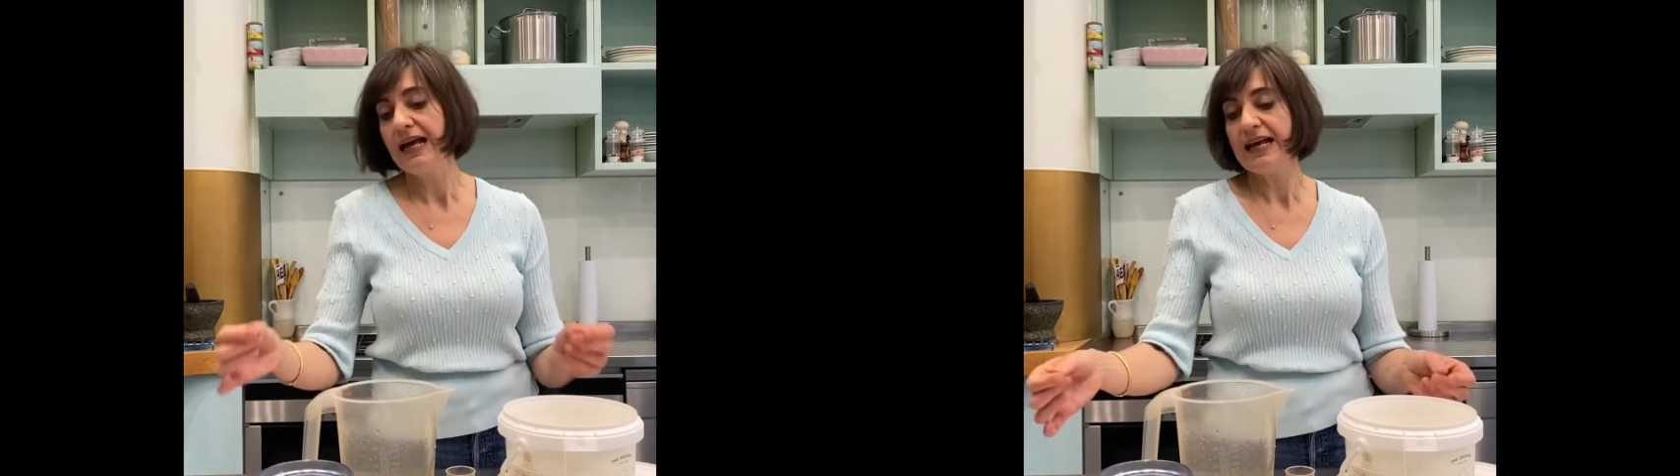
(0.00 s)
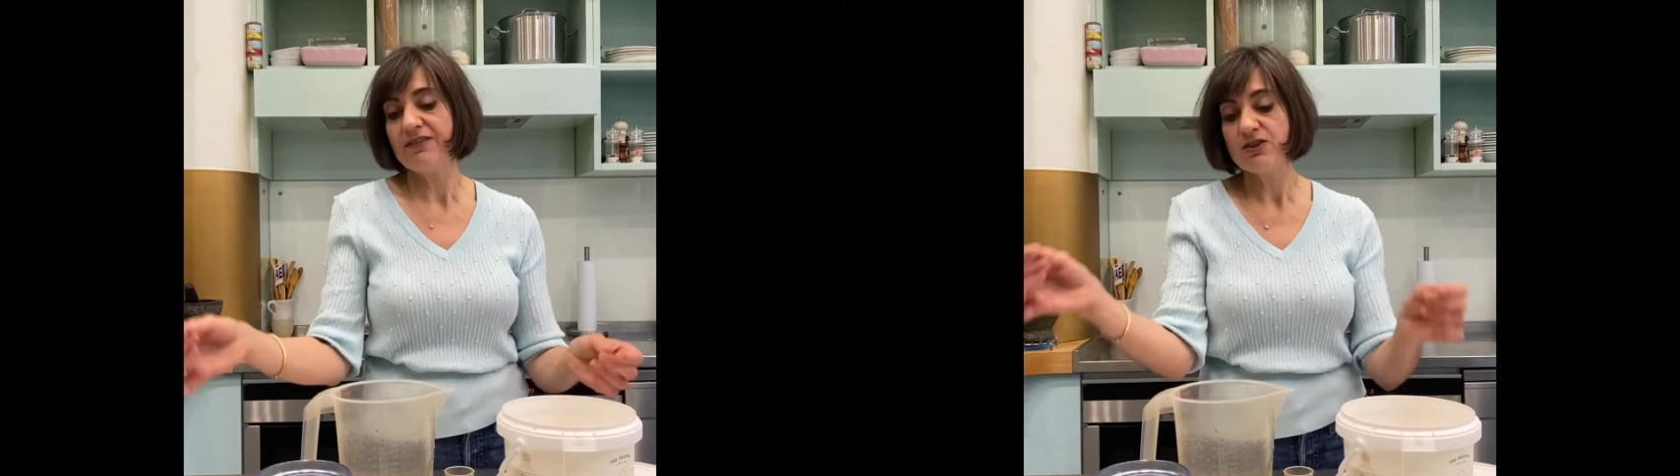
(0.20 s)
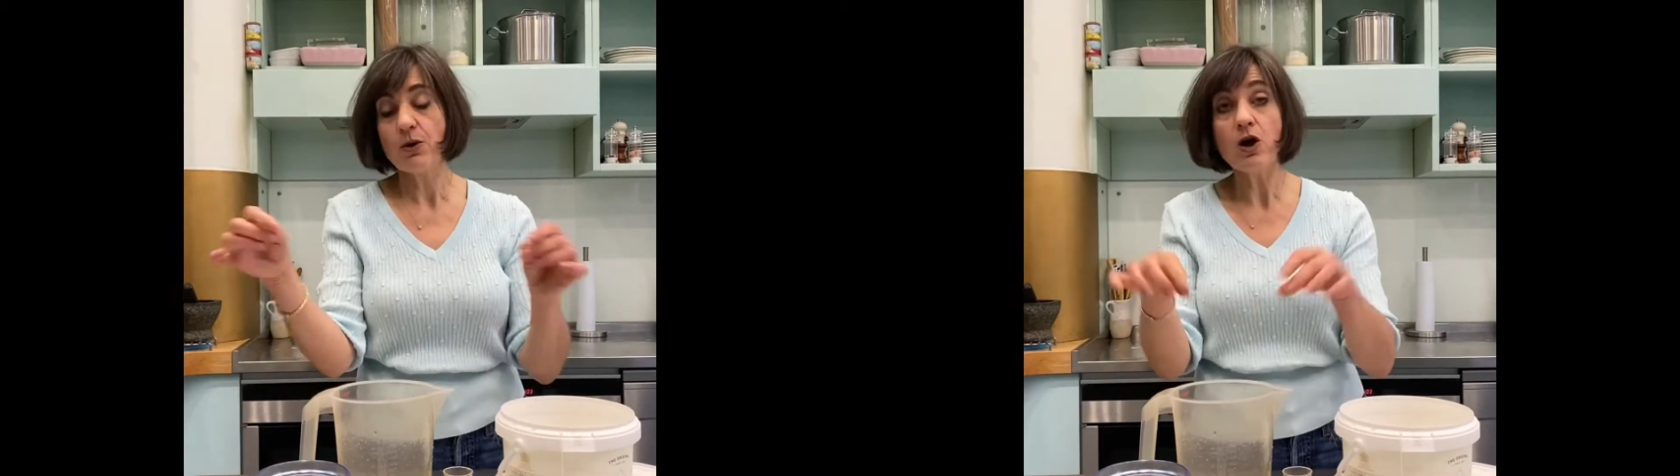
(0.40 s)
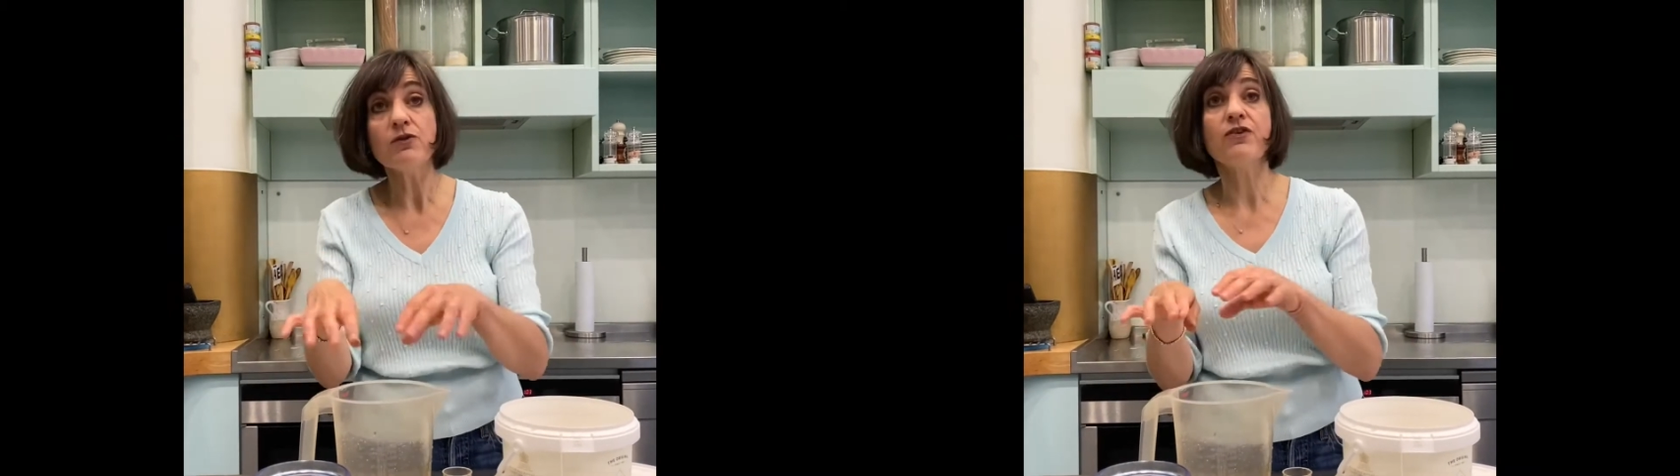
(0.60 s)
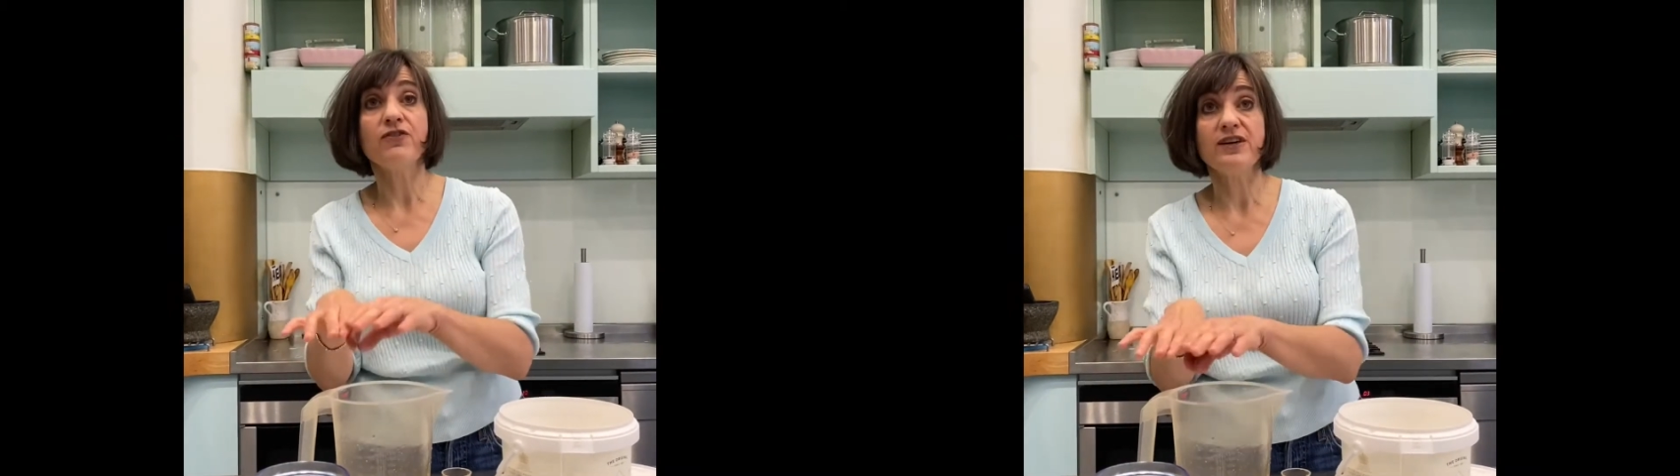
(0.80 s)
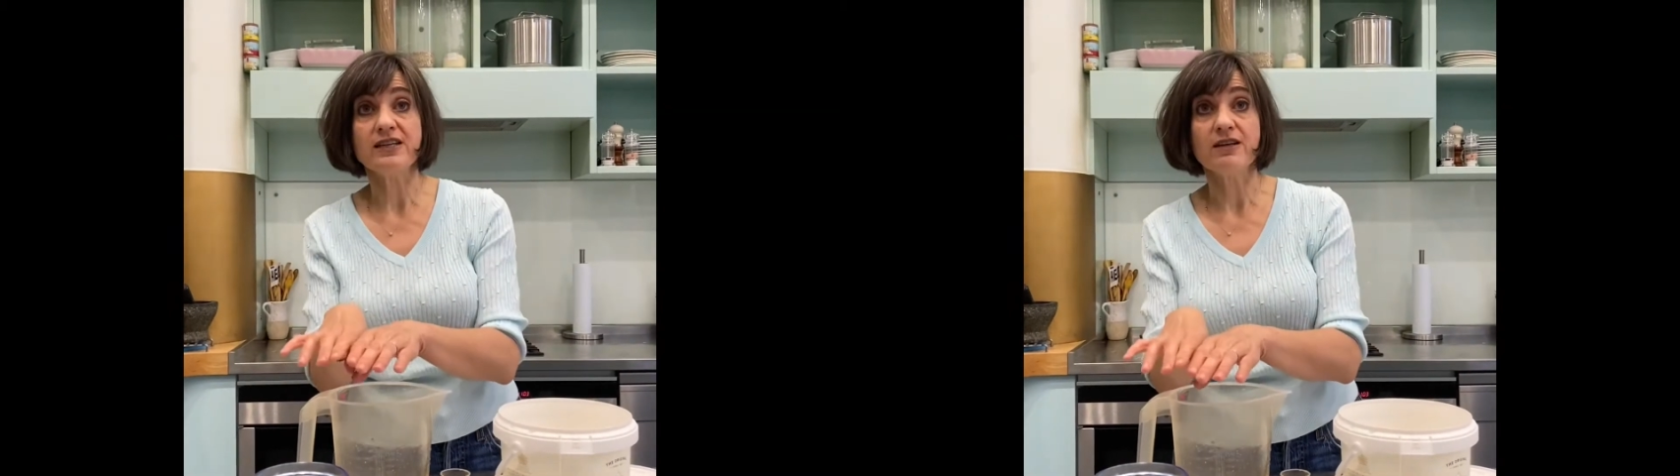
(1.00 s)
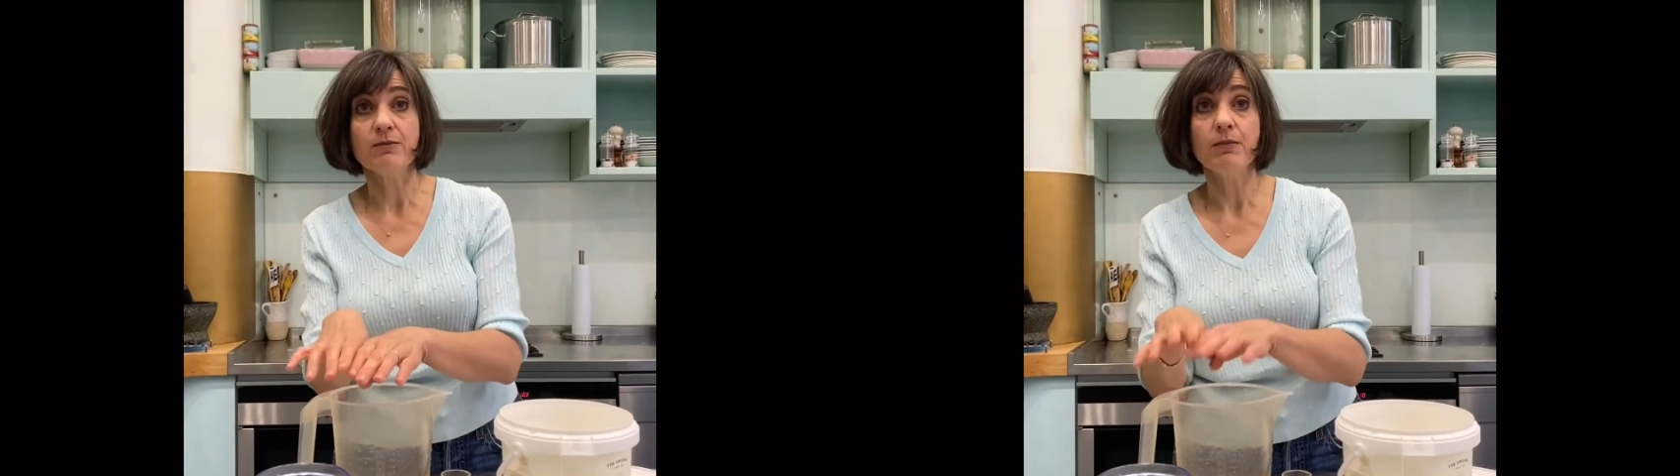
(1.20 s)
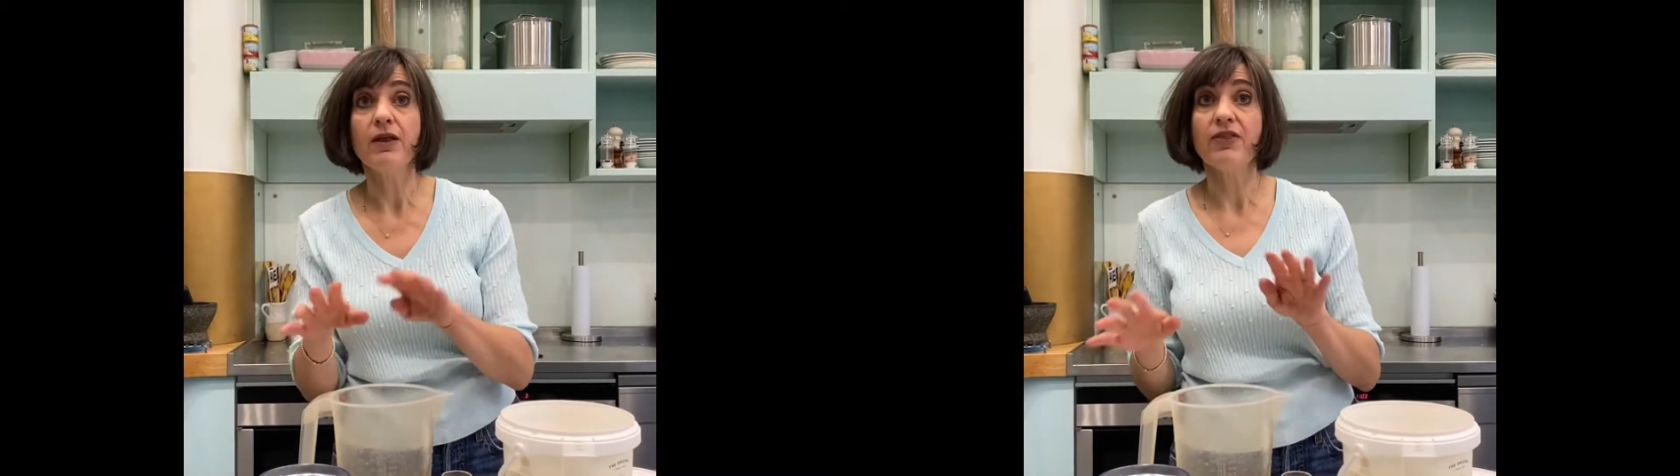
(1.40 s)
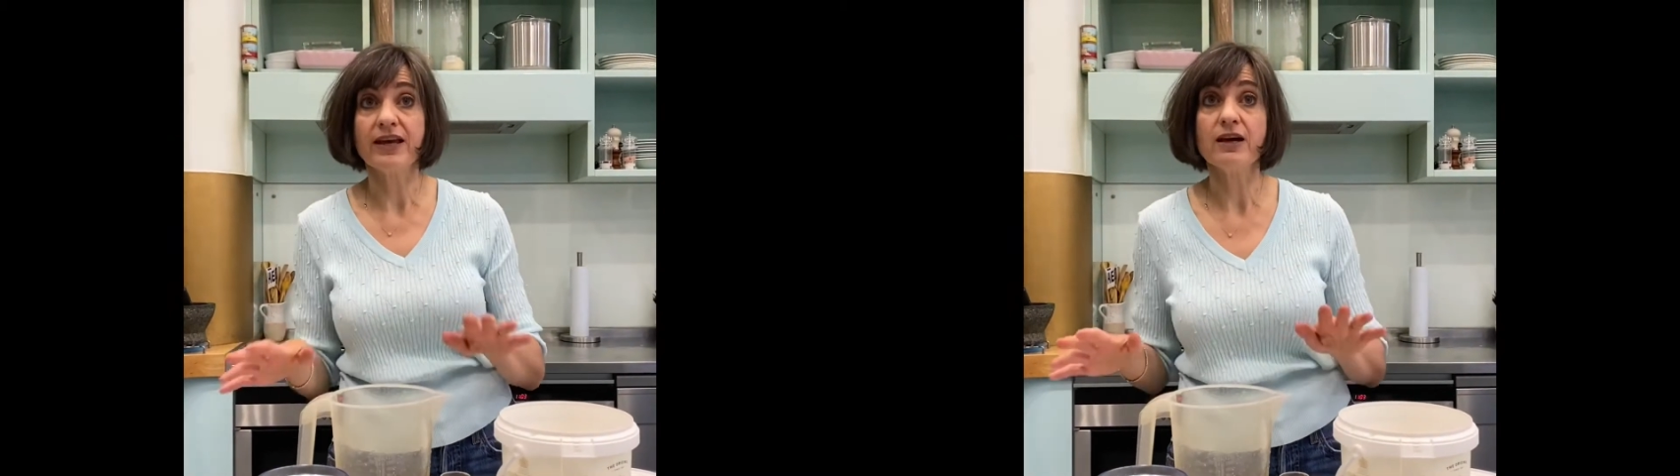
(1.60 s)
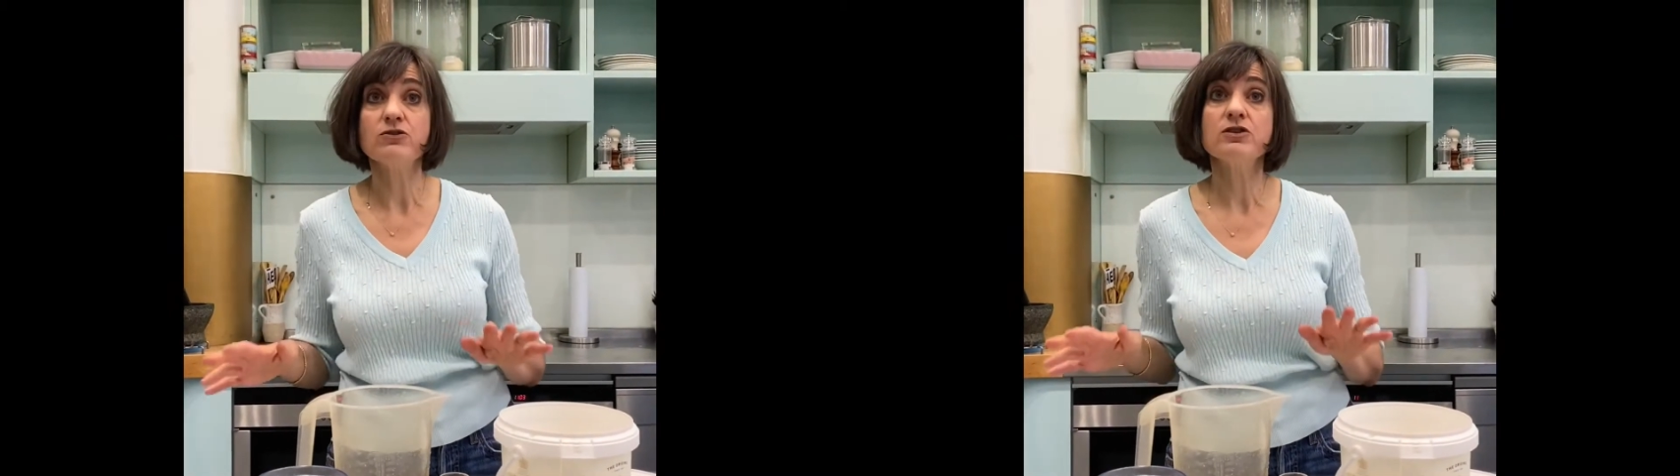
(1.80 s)
if you overfeed them, they
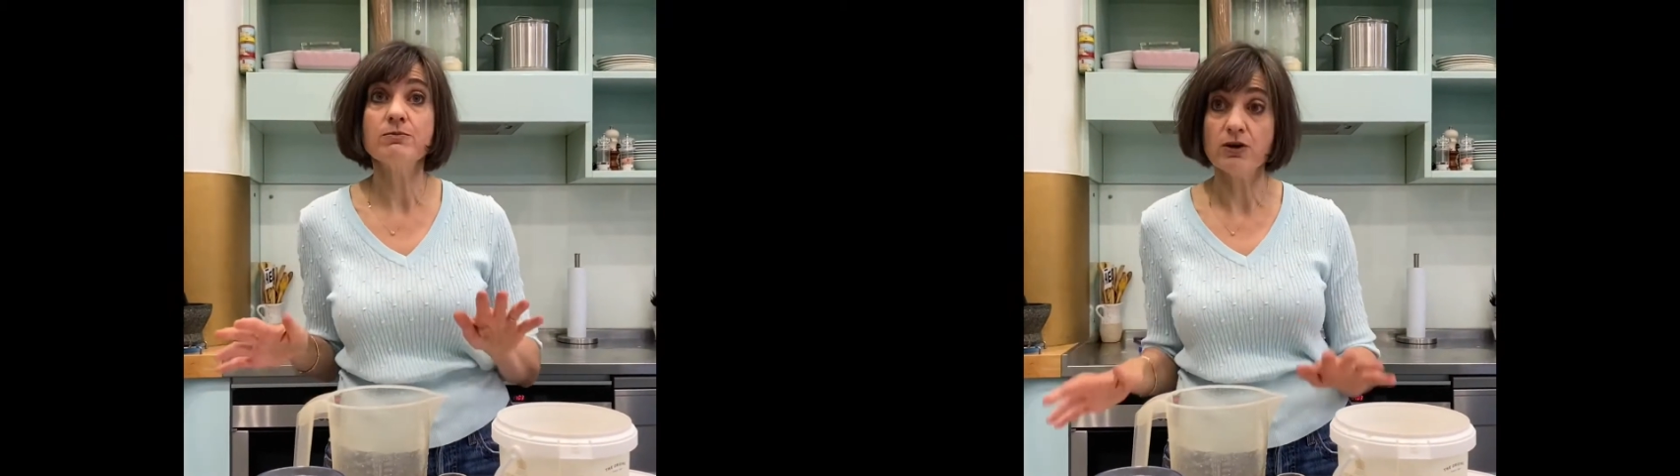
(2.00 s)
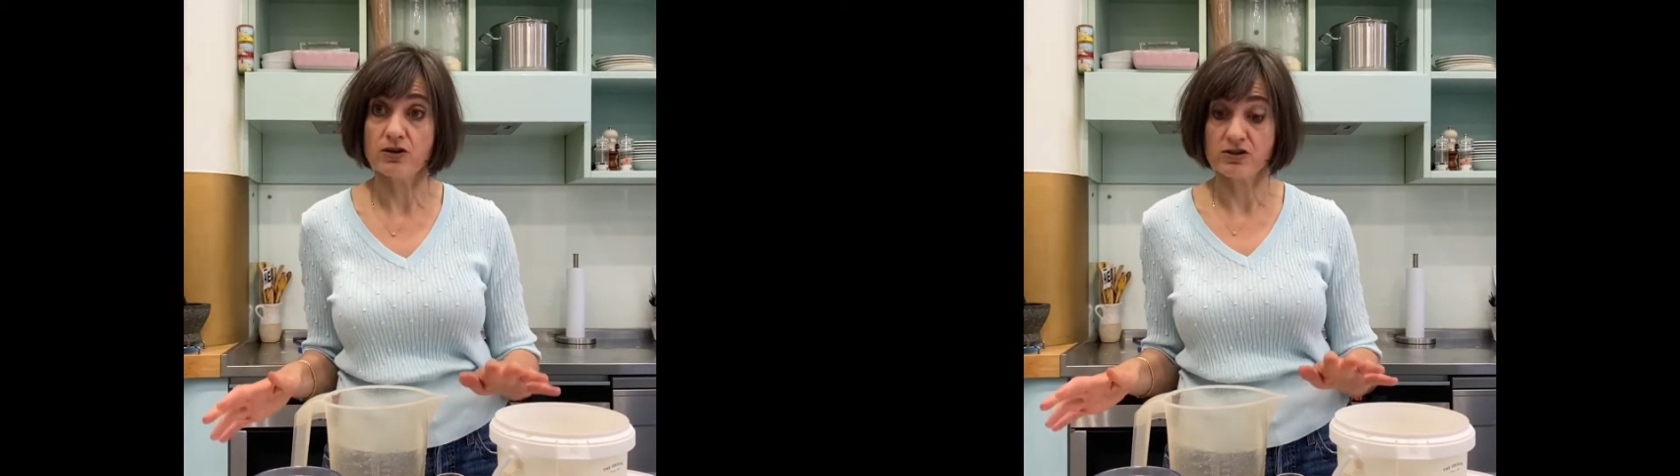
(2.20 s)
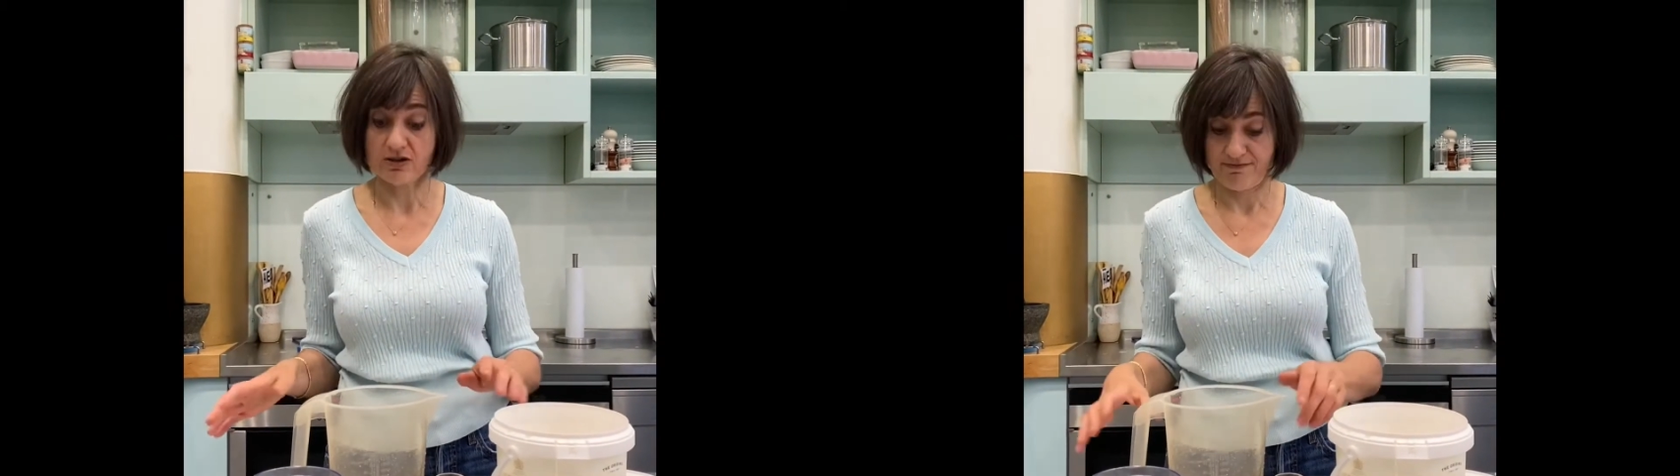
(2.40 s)
go to mush.